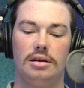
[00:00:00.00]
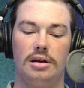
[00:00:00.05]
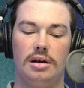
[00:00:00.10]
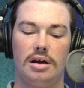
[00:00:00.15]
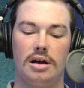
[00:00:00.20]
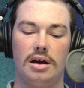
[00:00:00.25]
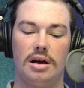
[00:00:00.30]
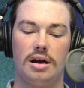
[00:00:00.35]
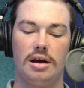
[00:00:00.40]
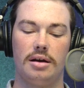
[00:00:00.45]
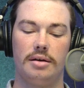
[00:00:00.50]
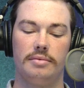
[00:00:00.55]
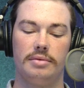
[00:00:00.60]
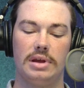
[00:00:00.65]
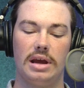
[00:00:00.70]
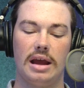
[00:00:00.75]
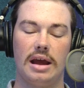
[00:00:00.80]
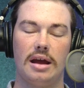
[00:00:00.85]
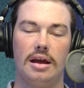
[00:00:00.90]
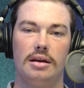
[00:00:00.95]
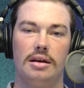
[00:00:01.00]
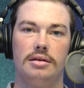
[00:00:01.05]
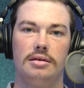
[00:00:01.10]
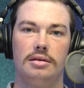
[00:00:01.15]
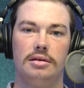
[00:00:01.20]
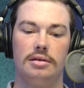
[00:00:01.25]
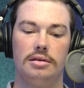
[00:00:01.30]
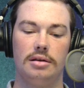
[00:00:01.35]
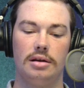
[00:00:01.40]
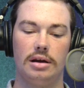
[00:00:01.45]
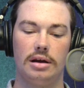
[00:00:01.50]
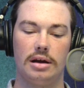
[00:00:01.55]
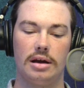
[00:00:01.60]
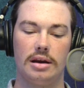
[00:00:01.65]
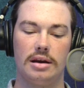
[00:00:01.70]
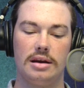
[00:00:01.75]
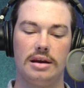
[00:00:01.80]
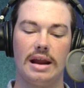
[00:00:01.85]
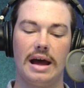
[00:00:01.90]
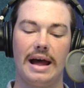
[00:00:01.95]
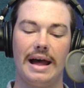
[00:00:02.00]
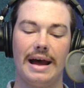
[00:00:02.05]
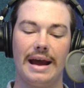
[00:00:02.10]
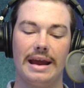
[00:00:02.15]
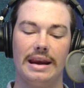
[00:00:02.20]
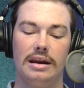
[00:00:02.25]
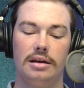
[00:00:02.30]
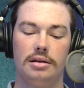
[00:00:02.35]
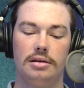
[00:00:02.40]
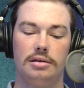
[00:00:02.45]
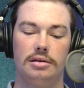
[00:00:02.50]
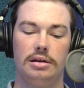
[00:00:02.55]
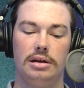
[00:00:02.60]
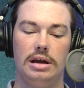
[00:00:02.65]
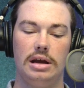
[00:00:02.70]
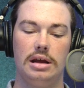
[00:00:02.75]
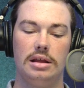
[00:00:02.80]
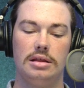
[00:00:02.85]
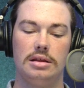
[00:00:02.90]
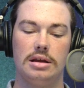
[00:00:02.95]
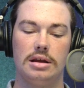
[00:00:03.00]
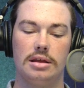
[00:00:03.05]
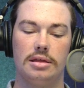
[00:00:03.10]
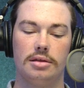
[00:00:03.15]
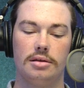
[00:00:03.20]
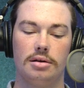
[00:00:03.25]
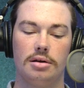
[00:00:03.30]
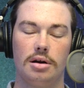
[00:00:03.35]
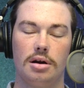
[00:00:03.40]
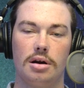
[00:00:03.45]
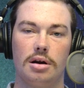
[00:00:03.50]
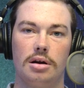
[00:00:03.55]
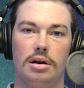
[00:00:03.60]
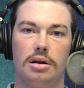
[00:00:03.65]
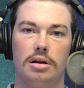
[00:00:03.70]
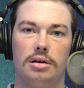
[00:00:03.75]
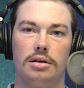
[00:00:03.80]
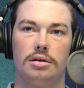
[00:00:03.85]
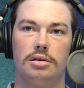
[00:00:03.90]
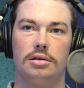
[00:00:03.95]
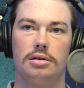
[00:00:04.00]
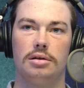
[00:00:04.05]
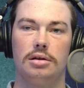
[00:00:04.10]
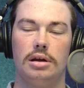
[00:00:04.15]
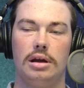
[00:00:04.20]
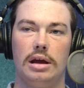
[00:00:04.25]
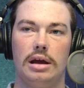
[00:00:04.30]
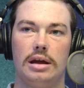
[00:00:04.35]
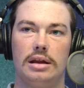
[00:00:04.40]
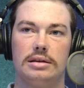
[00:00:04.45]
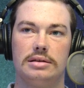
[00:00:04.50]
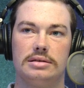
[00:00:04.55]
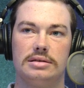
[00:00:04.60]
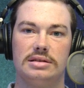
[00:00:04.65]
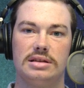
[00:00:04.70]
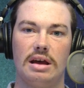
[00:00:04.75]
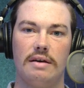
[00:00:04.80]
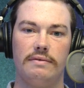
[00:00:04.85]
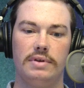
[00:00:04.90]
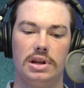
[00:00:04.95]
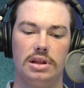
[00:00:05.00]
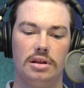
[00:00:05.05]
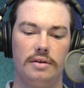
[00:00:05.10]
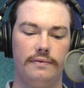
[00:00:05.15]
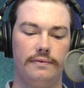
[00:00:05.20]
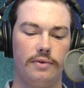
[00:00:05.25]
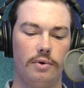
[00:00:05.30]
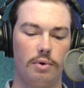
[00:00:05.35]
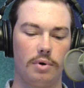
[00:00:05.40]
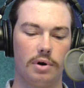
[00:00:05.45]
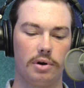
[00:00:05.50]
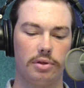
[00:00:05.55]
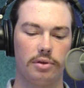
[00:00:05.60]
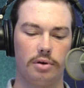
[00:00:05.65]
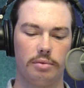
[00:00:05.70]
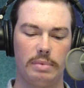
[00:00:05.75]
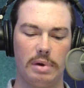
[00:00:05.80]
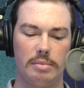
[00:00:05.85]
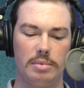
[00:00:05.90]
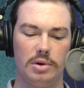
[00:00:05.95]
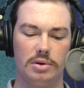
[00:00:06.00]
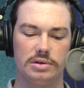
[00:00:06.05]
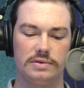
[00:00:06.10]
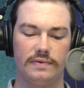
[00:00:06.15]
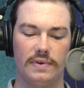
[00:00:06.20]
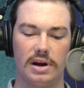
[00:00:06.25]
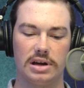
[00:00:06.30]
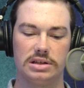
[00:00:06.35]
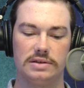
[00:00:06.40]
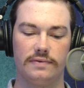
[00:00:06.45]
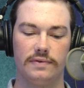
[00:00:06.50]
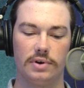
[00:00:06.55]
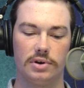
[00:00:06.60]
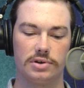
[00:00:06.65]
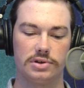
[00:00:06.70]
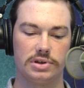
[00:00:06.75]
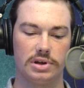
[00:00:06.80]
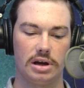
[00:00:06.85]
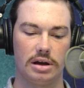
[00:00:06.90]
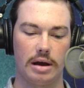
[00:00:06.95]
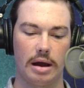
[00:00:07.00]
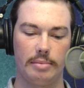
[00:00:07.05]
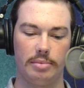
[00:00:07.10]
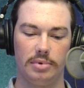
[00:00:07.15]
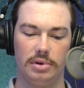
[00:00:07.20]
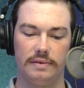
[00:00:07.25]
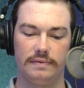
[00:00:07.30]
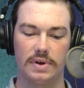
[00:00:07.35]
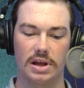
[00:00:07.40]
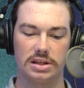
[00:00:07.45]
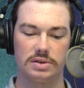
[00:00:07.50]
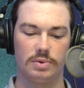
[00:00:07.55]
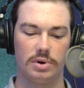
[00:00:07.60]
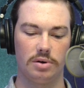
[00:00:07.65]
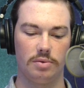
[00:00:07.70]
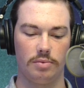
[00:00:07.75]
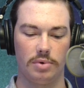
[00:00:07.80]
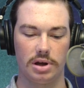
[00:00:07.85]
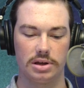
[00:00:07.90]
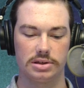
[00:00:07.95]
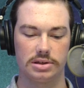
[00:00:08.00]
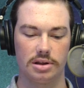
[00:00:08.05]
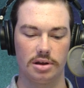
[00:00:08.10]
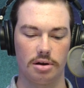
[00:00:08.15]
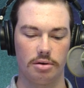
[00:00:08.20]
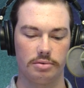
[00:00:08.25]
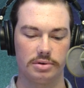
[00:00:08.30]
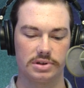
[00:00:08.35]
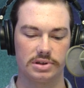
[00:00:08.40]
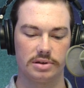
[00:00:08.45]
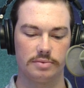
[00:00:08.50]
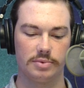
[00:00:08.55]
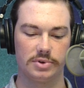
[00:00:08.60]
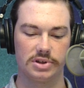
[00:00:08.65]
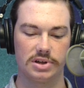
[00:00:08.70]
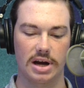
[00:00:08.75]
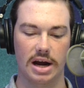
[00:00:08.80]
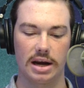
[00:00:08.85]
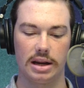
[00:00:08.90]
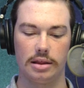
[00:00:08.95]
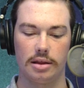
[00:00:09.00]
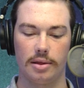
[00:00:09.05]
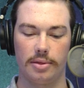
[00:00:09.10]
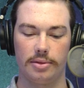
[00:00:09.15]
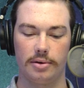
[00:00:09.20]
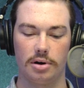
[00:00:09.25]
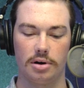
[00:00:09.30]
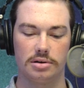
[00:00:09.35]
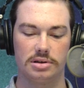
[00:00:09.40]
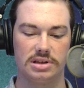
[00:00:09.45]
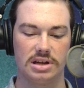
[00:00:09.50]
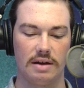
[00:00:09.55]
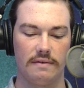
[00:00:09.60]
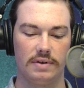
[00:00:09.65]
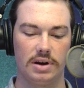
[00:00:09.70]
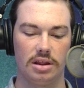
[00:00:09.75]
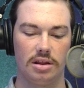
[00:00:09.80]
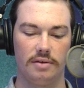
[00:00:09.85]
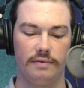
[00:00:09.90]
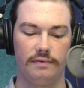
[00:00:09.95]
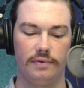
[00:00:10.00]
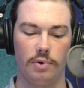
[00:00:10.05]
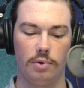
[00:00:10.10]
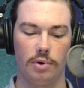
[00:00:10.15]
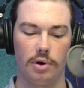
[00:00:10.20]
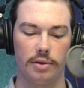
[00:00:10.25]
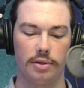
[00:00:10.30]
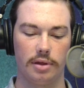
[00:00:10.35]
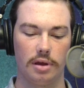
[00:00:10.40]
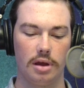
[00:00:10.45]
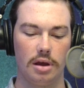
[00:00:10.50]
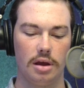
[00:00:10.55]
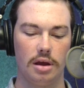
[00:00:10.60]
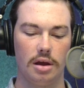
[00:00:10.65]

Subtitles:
They had 9 in the 3rd and 7 in the 4th, or maybe it was vice versa. I believe that's what it was, though. It was 9 in the 3rd, 7 in the 4th.